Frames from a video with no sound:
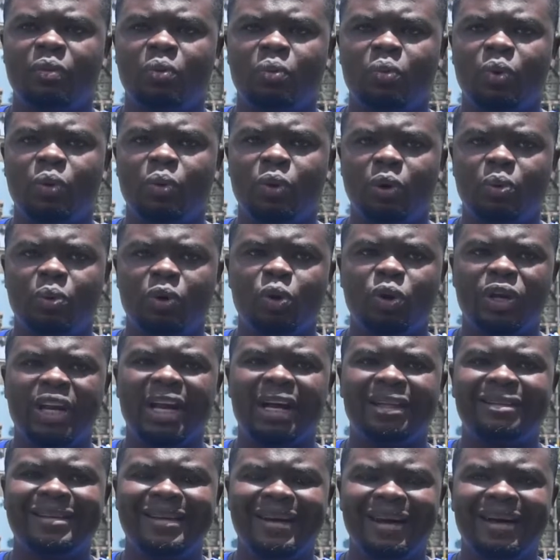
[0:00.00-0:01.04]
when we're
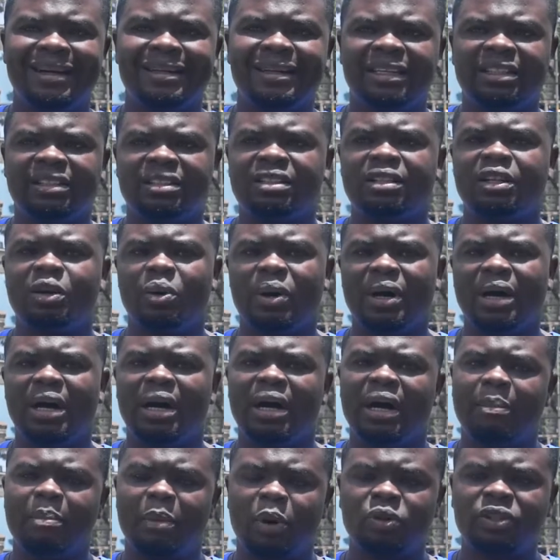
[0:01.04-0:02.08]
looking at the adults, there
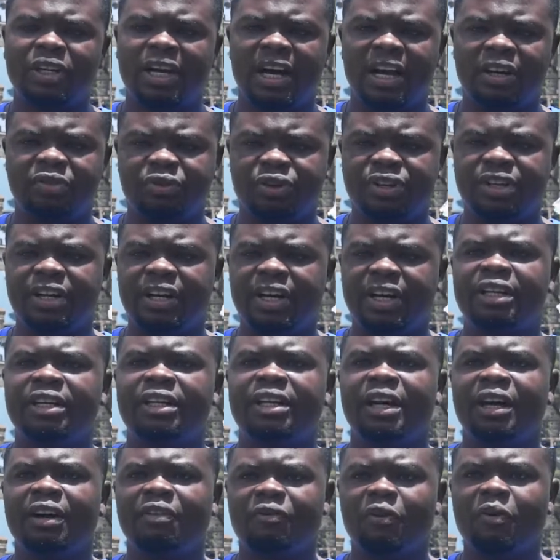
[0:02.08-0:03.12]
were about 100,
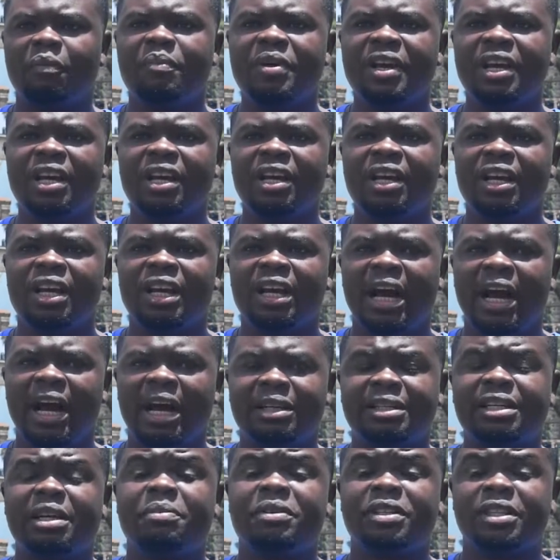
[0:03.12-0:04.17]
and for me,
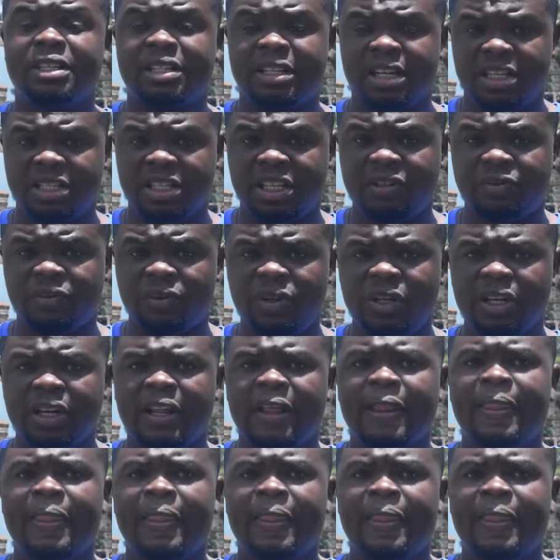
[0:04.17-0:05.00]
our time is unsuccessful.